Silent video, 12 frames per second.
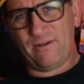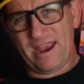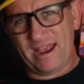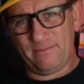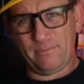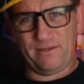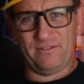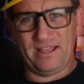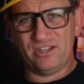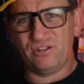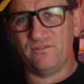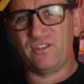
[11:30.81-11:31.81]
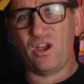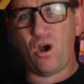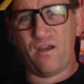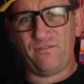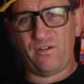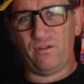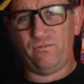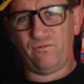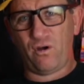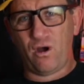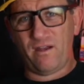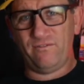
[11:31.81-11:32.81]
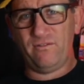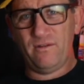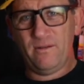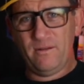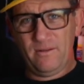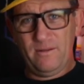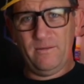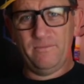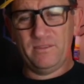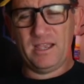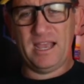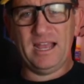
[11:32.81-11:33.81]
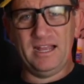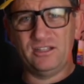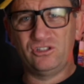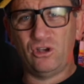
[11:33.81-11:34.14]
round bevel edge of the iPhone 5